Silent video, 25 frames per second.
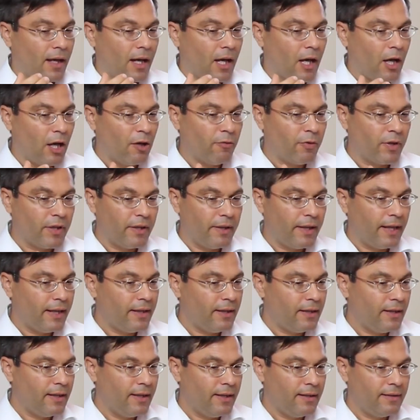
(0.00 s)
However,
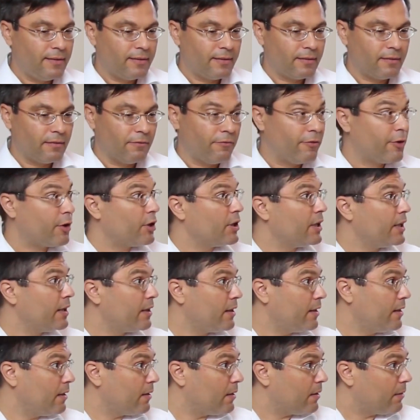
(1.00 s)
they eat very
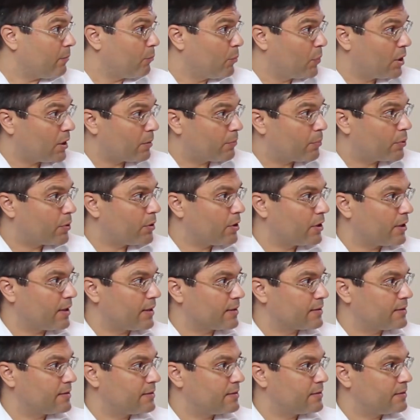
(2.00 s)
little milk
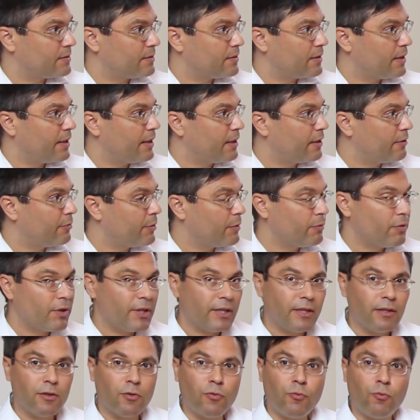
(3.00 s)
products, an
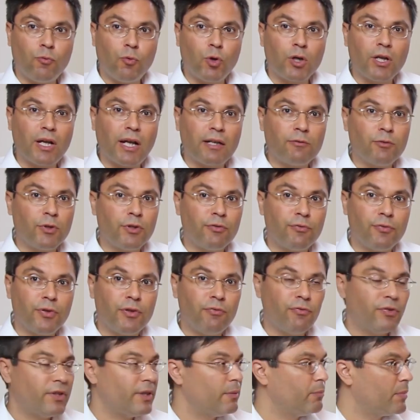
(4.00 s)
equivalent of
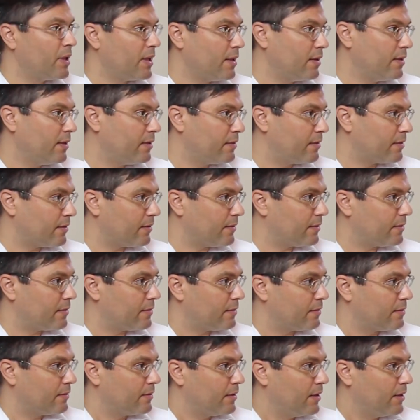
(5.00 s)
150 milliliters.